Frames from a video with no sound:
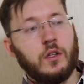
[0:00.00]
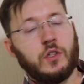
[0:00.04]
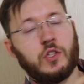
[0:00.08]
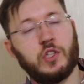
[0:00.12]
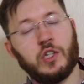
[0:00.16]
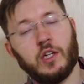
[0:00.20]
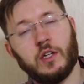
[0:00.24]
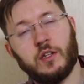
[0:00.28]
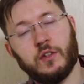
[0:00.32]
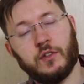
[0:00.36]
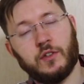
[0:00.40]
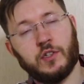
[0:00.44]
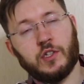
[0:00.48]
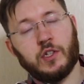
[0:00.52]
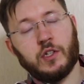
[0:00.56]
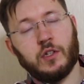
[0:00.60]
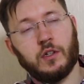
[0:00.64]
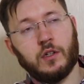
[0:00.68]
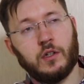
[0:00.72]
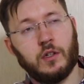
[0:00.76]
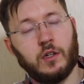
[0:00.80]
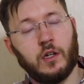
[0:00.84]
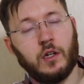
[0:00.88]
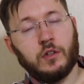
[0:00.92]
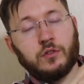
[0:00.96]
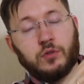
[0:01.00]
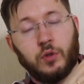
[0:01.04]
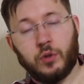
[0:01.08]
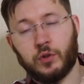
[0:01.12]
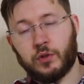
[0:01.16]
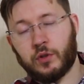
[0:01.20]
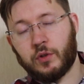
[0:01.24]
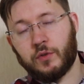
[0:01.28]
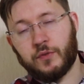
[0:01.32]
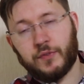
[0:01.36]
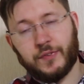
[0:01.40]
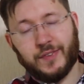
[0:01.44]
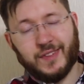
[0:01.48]
change a
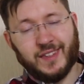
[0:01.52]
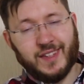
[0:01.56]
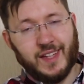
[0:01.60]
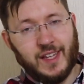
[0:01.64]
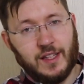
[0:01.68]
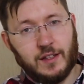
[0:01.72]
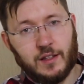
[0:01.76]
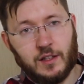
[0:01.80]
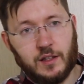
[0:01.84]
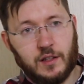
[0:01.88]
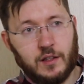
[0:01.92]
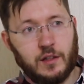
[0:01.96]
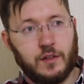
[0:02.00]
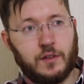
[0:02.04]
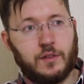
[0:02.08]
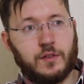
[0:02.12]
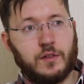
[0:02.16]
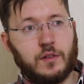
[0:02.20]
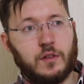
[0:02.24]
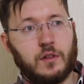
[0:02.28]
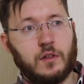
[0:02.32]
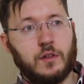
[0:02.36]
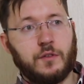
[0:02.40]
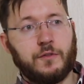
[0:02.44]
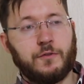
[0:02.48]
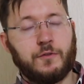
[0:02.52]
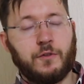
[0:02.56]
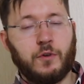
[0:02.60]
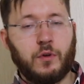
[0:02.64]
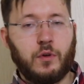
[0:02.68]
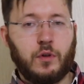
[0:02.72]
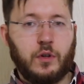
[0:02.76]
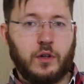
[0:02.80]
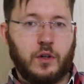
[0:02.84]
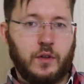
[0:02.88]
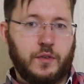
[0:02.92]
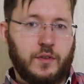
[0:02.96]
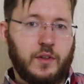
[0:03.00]
lot of settings
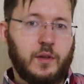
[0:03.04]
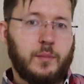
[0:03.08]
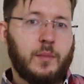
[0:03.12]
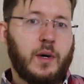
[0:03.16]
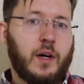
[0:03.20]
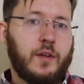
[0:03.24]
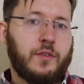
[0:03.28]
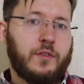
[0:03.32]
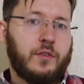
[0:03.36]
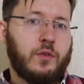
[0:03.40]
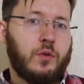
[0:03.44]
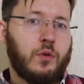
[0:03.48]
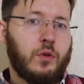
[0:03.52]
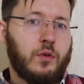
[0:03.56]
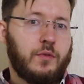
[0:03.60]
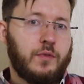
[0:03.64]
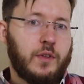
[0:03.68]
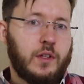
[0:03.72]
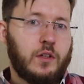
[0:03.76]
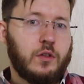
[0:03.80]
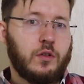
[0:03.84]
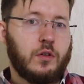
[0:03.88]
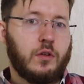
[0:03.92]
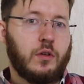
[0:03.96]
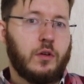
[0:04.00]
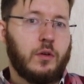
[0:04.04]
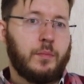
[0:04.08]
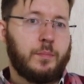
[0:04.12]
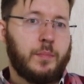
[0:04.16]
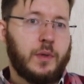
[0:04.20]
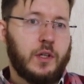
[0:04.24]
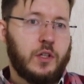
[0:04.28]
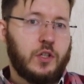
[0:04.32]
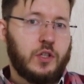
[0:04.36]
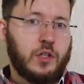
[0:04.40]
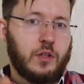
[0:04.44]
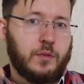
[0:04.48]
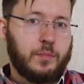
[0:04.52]
for customize your video
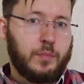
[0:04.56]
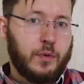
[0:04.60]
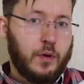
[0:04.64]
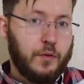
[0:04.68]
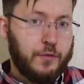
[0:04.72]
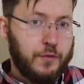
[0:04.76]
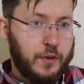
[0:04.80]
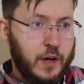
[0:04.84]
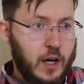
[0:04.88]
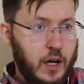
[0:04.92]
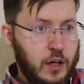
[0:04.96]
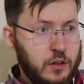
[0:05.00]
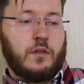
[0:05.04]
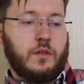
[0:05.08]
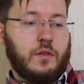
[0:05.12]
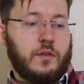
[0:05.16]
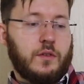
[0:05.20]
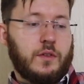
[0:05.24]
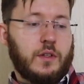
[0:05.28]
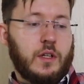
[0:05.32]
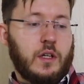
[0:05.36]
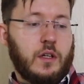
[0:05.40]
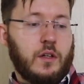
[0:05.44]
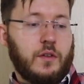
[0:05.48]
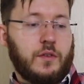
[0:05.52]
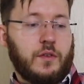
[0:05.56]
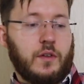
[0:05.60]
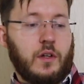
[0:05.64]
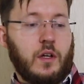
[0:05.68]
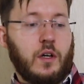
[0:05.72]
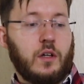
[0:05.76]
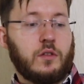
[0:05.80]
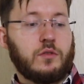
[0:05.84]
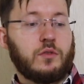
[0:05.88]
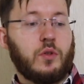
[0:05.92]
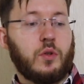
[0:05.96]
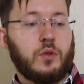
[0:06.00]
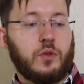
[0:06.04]
picture profile. There is
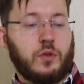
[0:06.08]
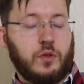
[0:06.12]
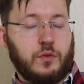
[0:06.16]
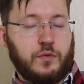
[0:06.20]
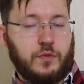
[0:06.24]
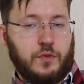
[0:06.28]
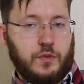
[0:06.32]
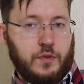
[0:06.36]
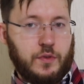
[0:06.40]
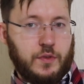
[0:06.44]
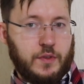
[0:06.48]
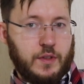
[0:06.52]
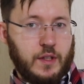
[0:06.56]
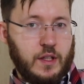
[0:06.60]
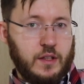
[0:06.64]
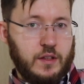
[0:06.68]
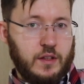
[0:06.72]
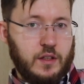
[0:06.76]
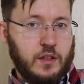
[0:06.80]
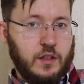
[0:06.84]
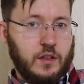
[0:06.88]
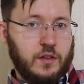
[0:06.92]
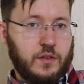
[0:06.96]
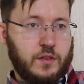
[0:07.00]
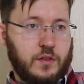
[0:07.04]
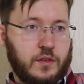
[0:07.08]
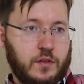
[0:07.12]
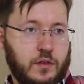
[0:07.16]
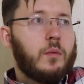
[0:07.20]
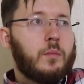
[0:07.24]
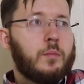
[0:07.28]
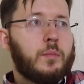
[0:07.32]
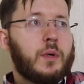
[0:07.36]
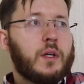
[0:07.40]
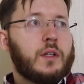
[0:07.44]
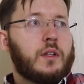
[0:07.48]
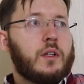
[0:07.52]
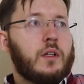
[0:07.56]
a lot of settings,
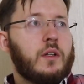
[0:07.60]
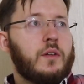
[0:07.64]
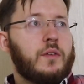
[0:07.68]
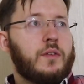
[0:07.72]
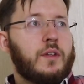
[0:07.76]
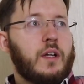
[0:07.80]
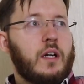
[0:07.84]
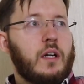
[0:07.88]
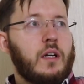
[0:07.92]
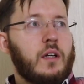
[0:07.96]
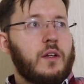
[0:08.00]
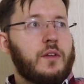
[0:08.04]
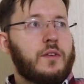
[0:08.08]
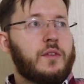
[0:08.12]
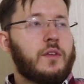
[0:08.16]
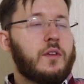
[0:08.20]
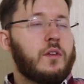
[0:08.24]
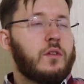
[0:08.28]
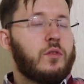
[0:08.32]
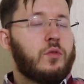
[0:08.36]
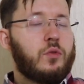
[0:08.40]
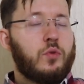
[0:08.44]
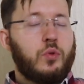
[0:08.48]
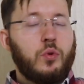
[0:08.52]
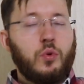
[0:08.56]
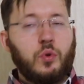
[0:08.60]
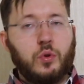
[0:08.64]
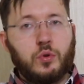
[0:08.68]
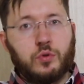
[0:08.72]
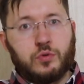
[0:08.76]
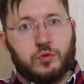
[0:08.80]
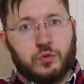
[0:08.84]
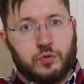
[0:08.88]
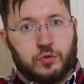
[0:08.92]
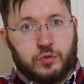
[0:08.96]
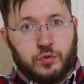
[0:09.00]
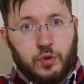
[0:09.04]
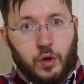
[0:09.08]
but there is
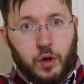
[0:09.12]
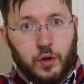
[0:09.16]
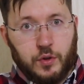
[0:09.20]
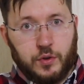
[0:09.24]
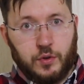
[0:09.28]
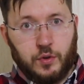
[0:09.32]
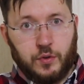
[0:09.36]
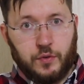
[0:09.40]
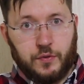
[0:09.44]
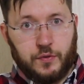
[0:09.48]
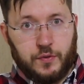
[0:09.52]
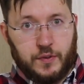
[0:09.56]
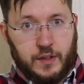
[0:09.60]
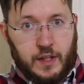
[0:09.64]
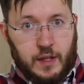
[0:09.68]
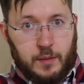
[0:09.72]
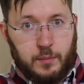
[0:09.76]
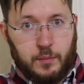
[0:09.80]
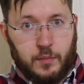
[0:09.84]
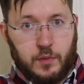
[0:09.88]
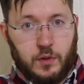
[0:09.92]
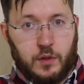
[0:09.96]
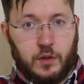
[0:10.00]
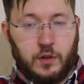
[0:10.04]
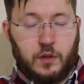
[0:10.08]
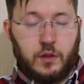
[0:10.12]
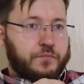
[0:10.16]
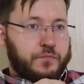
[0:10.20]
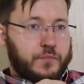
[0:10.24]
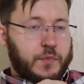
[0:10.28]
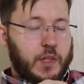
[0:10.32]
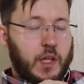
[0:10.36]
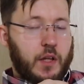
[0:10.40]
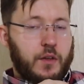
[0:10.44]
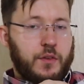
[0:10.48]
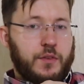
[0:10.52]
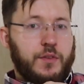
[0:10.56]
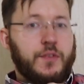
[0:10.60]
too lot of them.
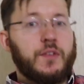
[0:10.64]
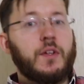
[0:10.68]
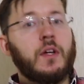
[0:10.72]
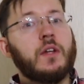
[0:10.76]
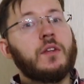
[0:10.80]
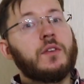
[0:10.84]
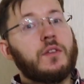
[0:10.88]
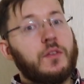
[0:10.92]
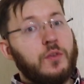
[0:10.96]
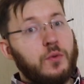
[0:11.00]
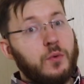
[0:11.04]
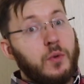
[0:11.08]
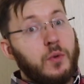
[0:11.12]
That's